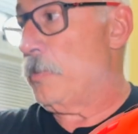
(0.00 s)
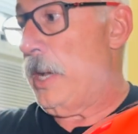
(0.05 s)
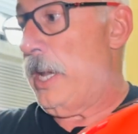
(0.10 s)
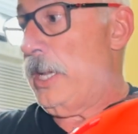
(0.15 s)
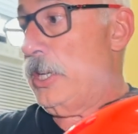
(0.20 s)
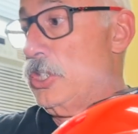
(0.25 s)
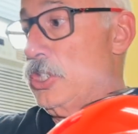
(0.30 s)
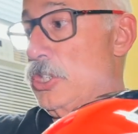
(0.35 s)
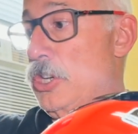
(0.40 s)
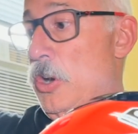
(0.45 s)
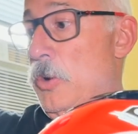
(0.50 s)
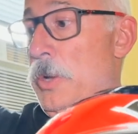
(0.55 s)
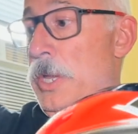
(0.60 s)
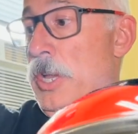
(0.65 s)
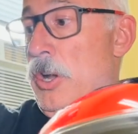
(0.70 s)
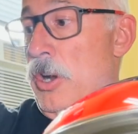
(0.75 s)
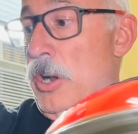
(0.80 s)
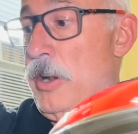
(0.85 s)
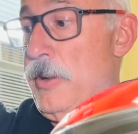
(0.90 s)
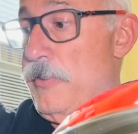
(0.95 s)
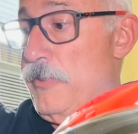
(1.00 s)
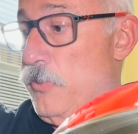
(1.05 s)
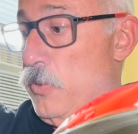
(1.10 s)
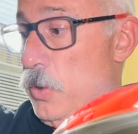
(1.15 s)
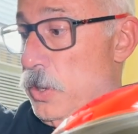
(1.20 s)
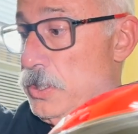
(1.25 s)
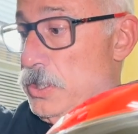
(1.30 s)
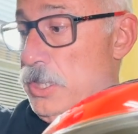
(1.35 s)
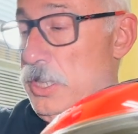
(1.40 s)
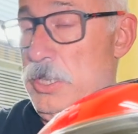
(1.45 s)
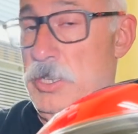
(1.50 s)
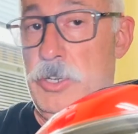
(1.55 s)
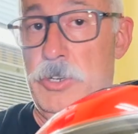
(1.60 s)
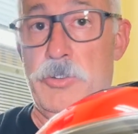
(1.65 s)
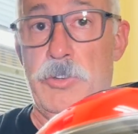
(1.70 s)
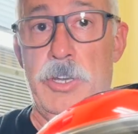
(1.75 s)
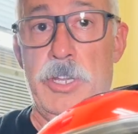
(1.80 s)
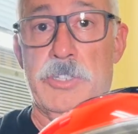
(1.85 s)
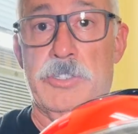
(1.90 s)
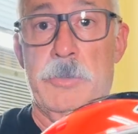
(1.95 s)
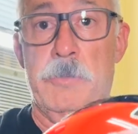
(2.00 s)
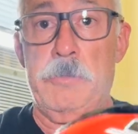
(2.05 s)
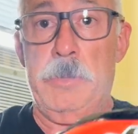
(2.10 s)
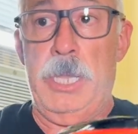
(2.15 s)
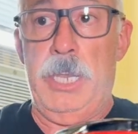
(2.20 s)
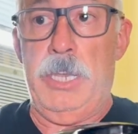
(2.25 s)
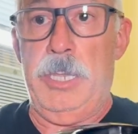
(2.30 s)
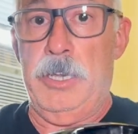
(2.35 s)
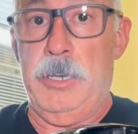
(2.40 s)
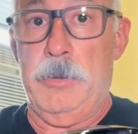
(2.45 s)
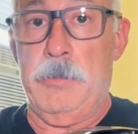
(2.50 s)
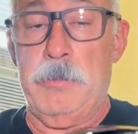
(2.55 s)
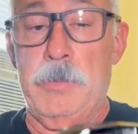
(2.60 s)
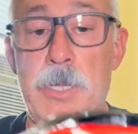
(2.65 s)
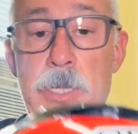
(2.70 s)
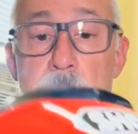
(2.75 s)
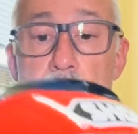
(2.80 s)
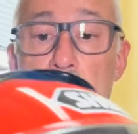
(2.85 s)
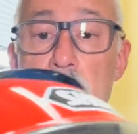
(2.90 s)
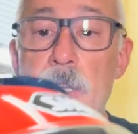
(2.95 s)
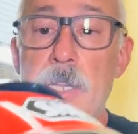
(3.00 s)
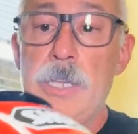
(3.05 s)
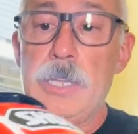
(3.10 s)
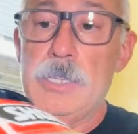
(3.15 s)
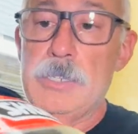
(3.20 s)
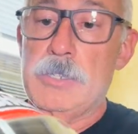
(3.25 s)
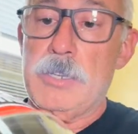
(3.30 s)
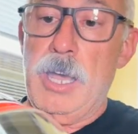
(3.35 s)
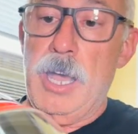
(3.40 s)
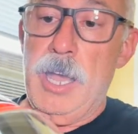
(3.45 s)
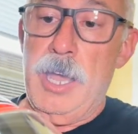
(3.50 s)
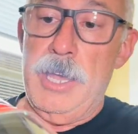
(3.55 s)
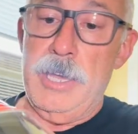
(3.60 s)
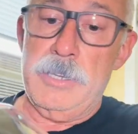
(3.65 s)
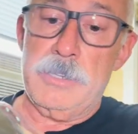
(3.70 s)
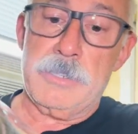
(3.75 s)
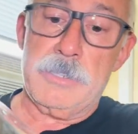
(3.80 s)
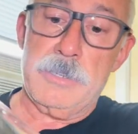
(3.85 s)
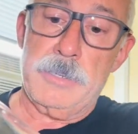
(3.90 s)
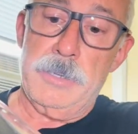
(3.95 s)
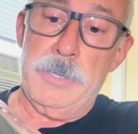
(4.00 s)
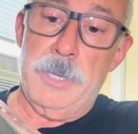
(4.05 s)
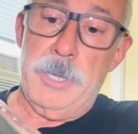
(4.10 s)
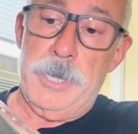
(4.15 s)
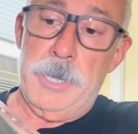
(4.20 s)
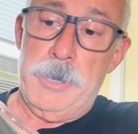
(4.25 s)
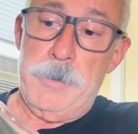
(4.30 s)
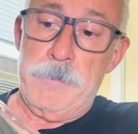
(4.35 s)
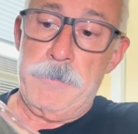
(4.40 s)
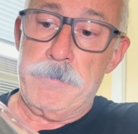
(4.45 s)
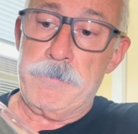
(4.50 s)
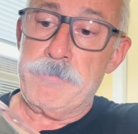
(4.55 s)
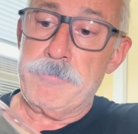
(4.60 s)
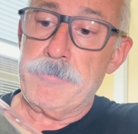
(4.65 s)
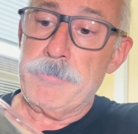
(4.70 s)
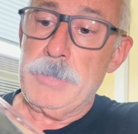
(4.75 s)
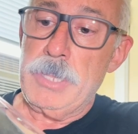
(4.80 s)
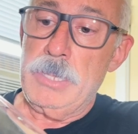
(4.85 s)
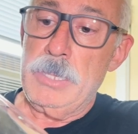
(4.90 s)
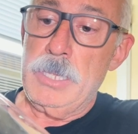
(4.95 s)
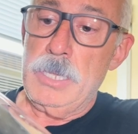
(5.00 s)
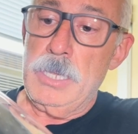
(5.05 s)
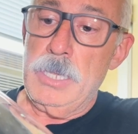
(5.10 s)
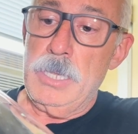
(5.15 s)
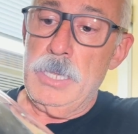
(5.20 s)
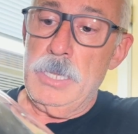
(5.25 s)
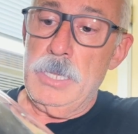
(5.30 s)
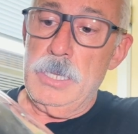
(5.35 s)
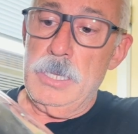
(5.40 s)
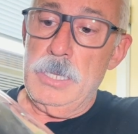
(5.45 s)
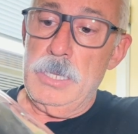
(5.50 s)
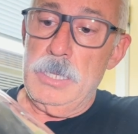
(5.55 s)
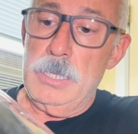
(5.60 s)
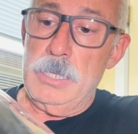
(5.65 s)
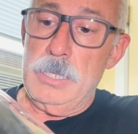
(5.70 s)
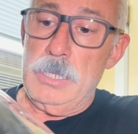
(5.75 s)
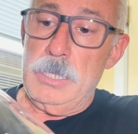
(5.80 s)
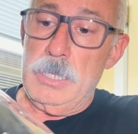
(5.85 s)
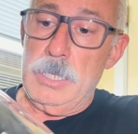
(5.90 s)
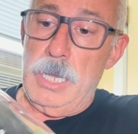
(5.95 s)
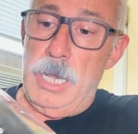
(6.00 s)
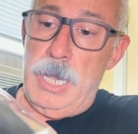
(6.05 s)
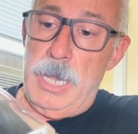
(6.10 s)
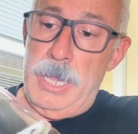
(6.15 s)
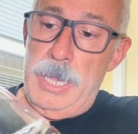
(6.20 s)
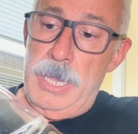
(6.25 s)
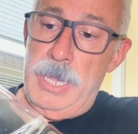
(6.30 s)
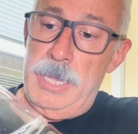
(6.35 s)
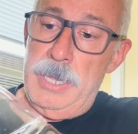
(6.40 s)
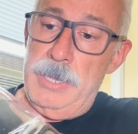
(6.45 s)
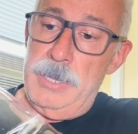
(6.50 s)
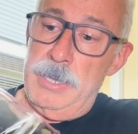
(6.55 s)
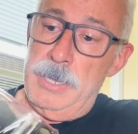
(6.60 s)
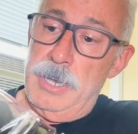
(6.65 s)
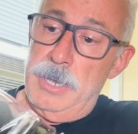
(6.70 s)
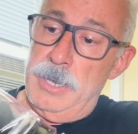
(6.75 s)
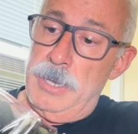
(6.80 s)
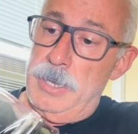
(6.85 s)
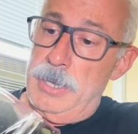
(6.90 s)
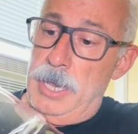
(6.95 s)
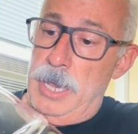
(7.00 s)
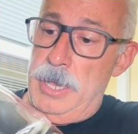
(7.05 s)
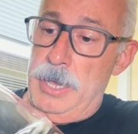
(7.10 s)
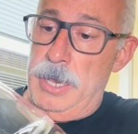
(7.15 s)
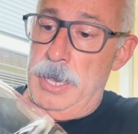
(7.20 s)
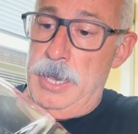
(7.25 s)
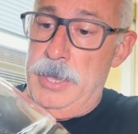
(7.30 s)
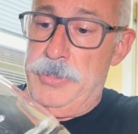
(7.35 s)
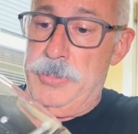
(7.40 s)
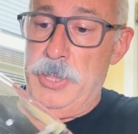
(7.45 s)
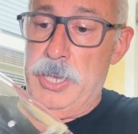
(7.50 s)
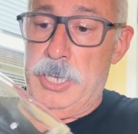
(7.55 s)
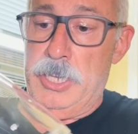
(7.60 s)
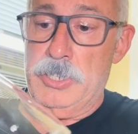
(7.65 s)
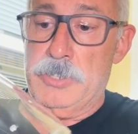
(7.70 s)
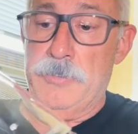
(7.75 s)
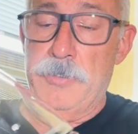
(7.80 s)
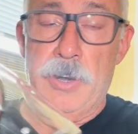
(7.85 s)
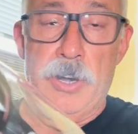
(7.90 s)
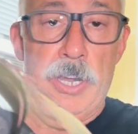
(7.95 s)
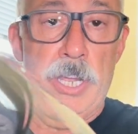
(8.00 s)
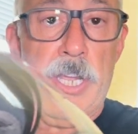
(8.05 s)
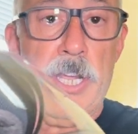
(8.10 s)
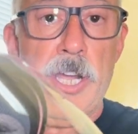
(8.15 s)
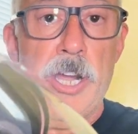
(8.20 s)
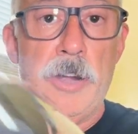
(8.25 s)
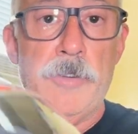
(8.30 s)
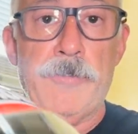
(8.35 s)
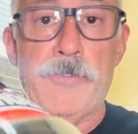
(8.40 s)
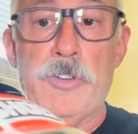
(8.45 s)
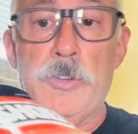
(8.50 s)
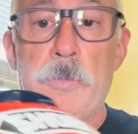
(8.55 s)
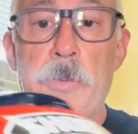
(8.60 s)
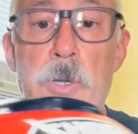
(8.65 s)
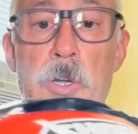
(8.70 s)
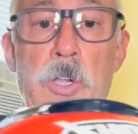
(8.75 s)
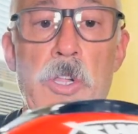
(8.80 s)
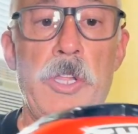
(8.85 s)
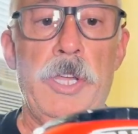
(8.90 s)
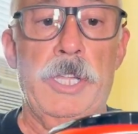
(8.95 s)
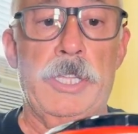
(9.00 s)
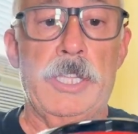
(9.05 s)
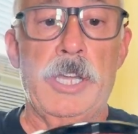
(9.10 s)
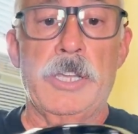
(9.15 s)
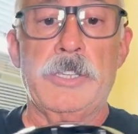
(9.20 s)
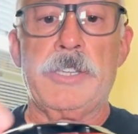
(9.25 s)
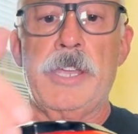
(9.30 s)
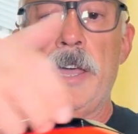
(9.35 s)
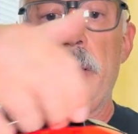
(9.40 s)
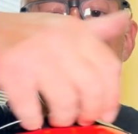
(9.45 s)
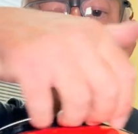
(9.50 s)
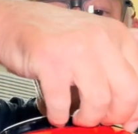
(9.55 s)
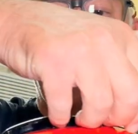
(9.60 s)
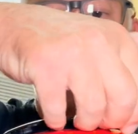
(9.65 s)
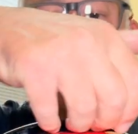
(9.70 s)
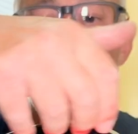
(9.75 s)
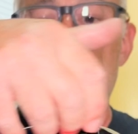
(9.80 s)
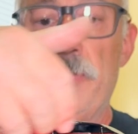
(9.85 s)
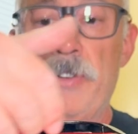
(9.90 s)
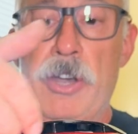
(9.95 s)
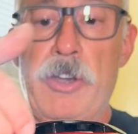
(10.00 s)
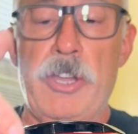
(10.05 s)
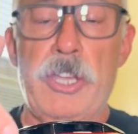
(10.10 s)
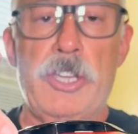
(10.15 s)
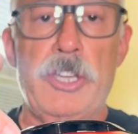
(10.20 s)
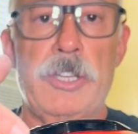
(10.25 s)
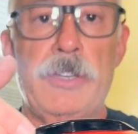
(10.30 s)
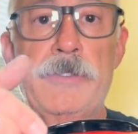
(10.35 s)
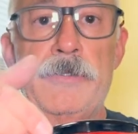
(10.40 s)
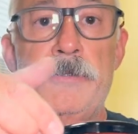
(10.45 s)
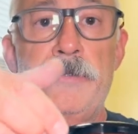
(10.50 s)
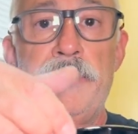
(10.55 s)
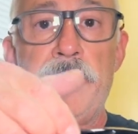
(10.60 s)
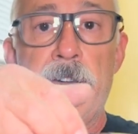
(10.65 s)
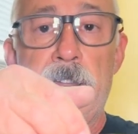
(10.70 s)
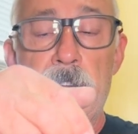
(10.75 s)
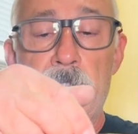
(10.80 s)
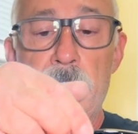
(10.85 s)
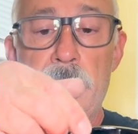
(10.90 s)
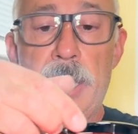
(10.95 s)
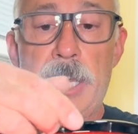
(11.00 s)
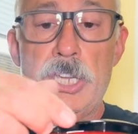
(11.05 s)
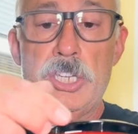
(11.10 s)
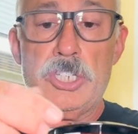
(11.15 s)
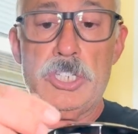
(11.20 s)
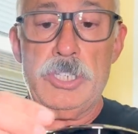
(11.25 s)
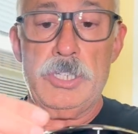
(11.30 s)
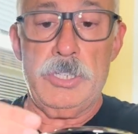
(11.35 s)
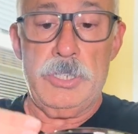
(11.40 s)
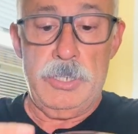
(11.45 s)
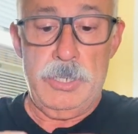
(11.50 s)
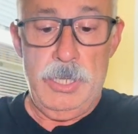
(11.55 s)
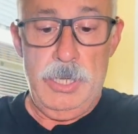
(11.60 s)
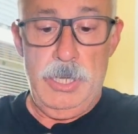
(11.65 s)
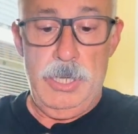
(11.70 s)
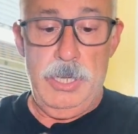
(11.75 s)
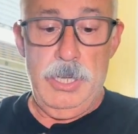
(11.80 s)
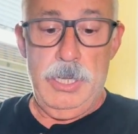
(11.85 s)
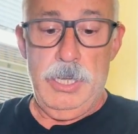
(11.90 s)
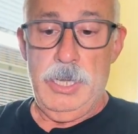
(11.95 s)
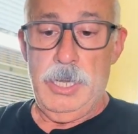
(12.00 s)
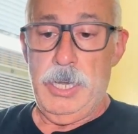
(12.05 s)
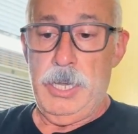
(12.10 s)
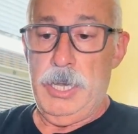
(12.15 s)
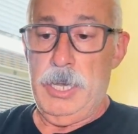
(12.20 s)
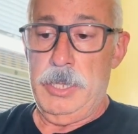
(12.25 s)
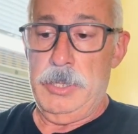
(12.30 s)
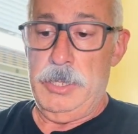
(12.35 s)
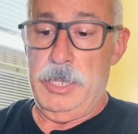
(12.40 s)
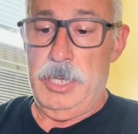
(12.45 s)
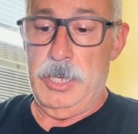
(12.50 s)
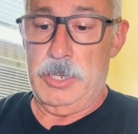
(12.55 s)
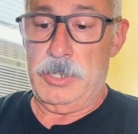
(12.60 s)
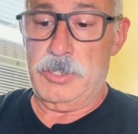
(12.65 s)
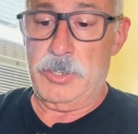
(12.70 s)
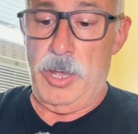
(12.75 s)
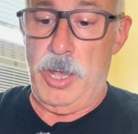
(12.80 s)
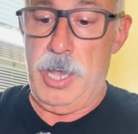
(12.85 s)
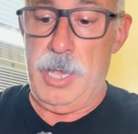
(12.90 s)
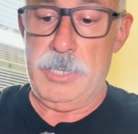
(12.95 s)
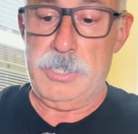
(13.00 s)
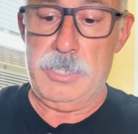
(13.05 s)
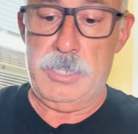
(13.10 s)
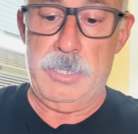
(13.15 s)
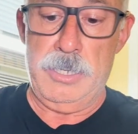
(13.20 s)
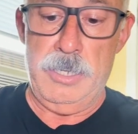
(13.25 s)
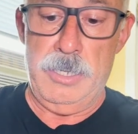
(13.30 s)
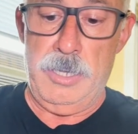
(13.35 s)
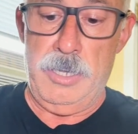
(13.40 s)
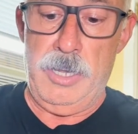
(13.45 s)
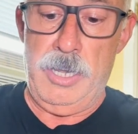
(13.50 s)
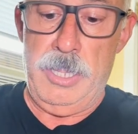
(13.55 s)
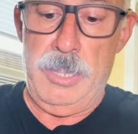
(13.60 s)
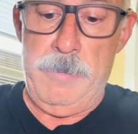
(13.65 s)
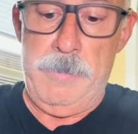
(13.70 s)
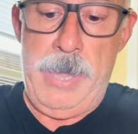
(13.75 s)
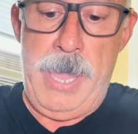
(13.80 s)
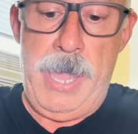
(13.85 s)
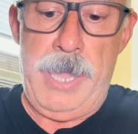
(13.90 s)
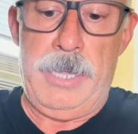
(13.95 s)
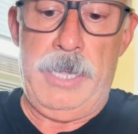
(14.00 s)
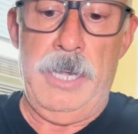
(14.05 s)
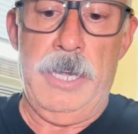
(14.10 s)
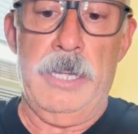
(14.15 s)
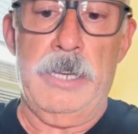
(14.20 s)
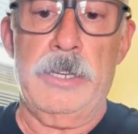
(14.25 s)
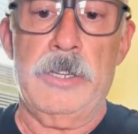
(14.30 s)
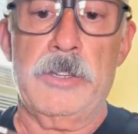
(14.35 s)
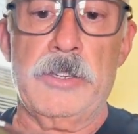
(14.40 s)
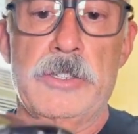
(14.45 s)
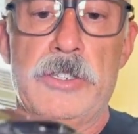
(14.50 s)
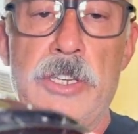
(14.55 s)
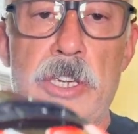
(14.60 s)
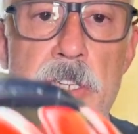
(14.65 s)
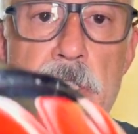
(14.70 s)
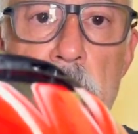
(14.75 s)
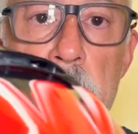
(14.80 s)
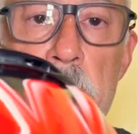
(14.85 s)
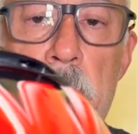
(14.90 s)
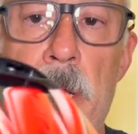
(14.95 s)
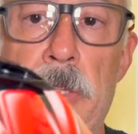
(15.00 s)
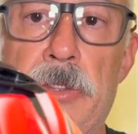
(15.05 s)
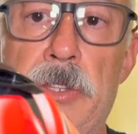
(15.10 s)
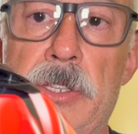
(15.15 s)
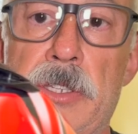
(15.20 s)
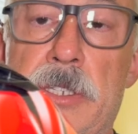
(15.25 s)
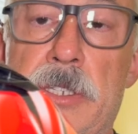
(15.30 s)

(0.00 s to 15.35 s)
my Shoei RF 1400. It's a medium size. Um, I, mm-hmm. uh, I, I think it's very comfortable. It does have very good ventilation, and the exhaust uh, on the back end is just about the